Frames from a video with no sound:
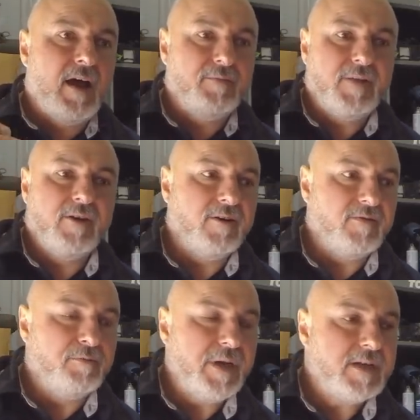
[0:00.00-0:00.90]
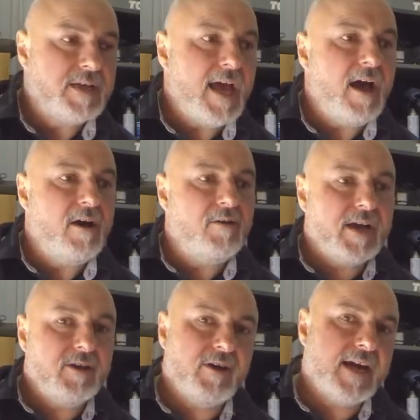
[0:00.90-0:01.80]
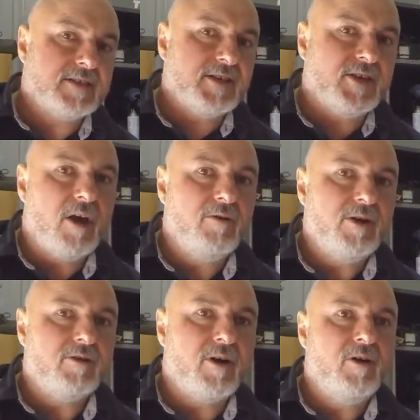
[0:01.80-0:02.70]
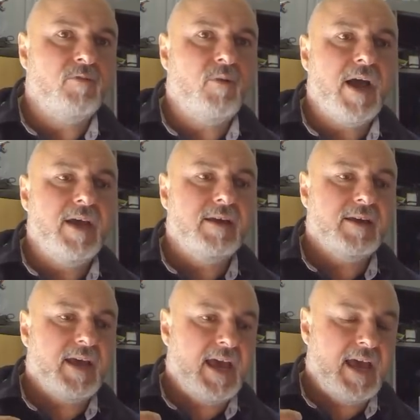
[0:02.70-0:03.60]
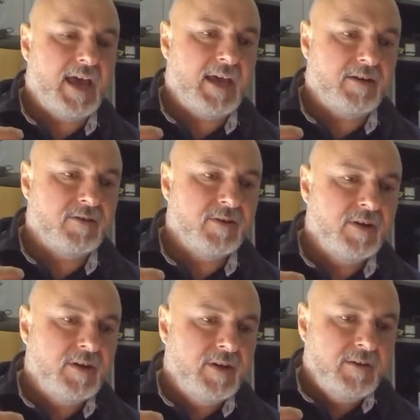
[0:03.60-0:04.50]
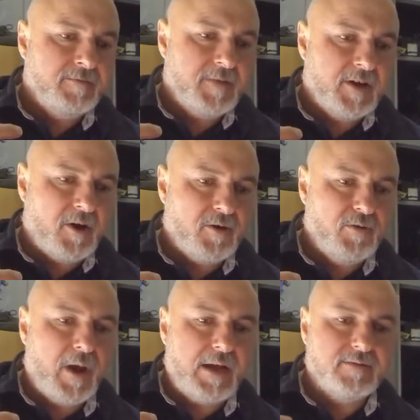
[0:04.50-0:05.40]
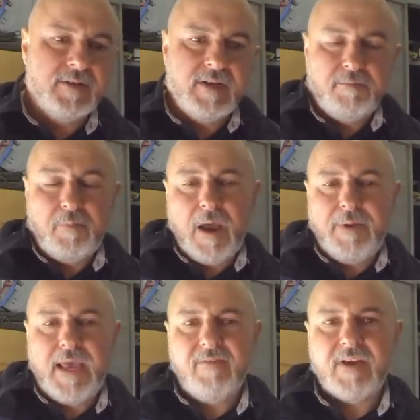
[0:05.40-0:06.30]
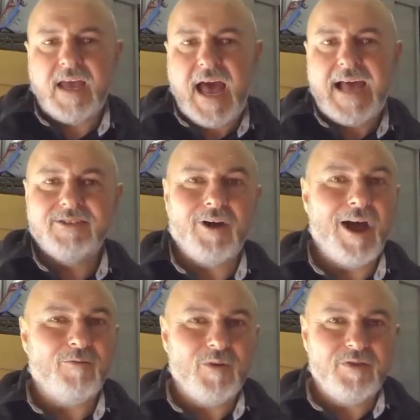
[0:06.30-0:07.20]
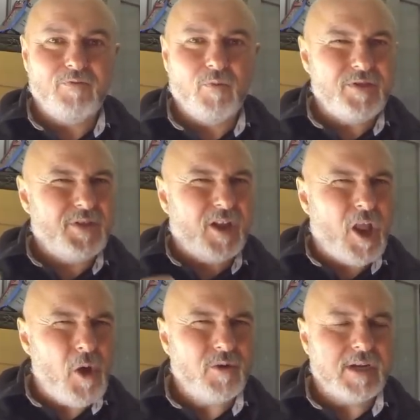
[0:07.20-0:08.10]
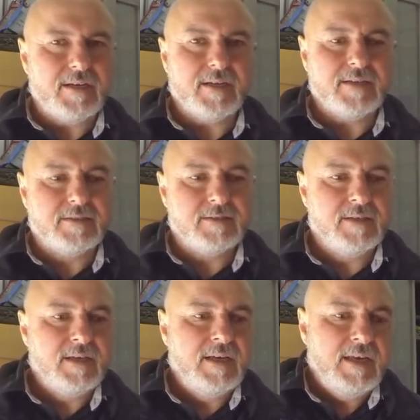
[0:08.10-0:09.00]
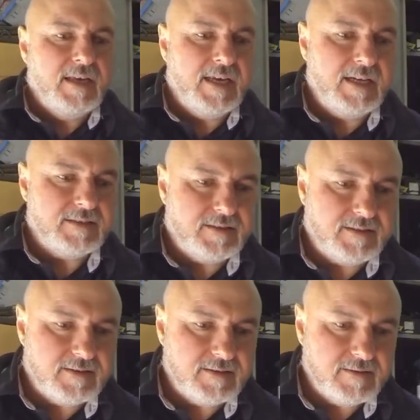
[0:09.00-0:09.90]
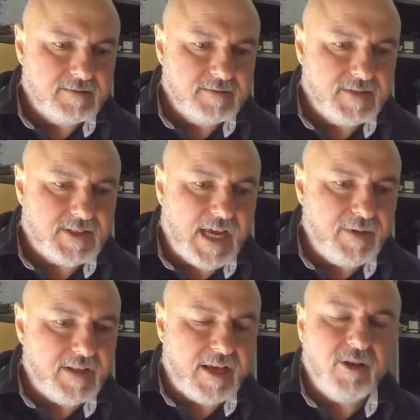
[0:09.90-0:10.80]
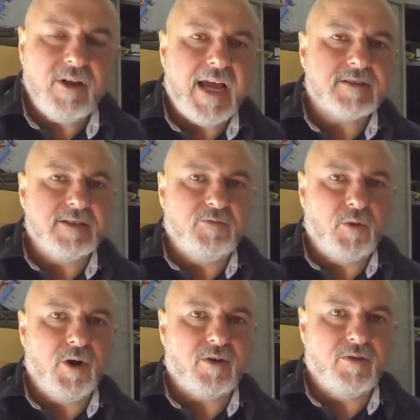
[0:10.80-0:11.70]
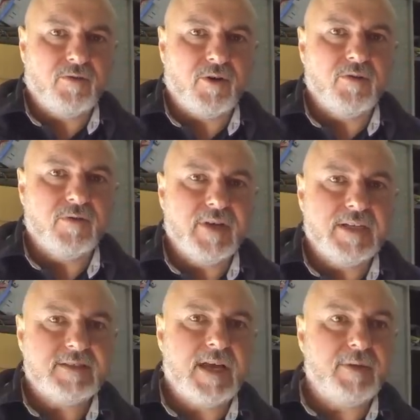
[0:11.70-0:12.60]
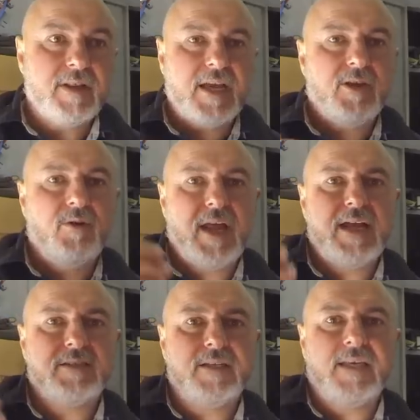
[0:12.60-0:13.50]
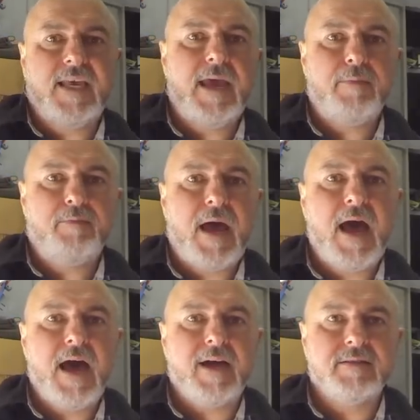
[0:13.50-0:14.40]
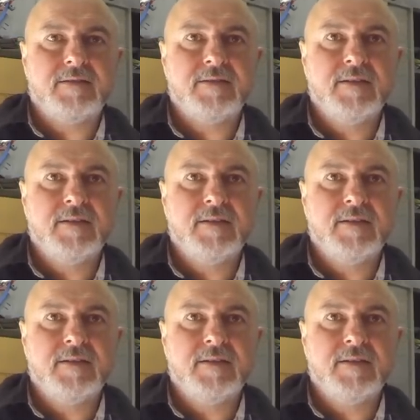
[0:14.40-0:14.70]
MGTOW and you're actually going your own way, and you might be having a hard time with the loneliness, it's something that you'll actually work through. It's something that you'll actually get past.